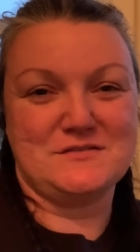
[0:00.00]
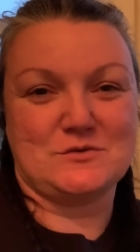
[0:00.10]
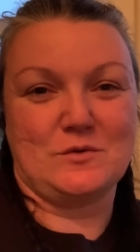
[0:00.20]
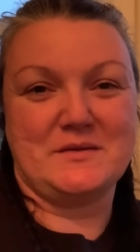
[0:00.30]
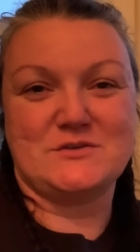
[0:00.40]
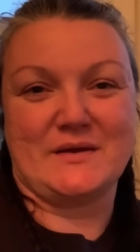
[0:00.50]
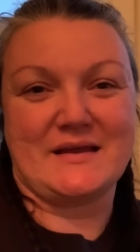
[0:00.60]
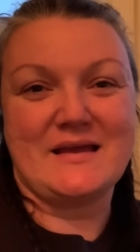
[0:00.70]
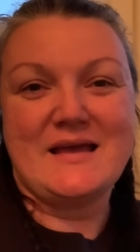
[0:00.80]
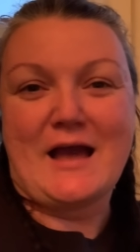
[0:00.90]
So we'll be
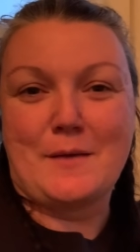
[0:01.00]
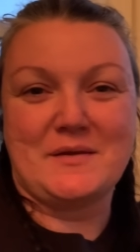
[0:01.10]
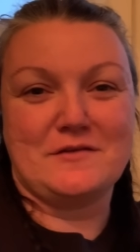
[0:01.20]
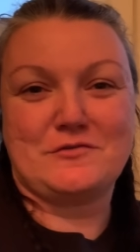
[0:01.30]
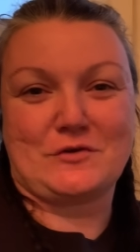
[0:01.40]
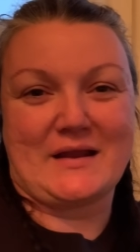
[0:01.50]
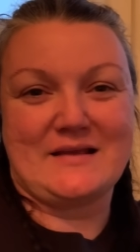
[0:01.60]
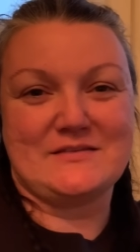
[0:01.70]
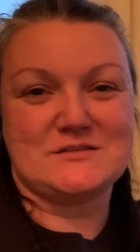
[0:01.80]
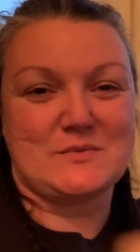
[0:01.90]
doing a bit of
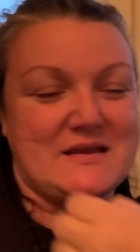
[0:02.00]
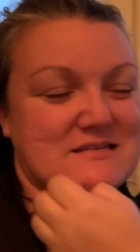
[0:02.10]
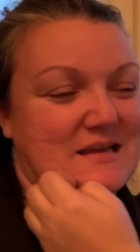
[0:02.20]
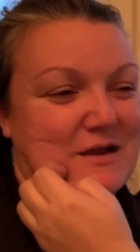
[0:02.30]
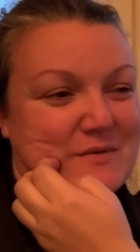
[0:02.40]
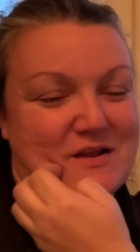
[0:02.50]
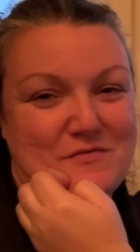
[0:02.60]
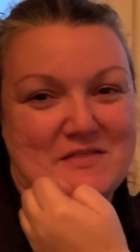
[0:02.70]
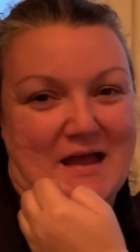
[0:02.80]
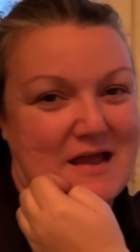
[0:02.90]
creating this week to get ready
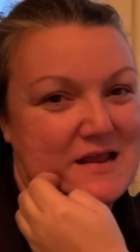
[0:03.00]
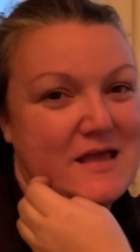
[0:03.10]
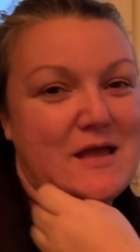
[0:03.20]
for that.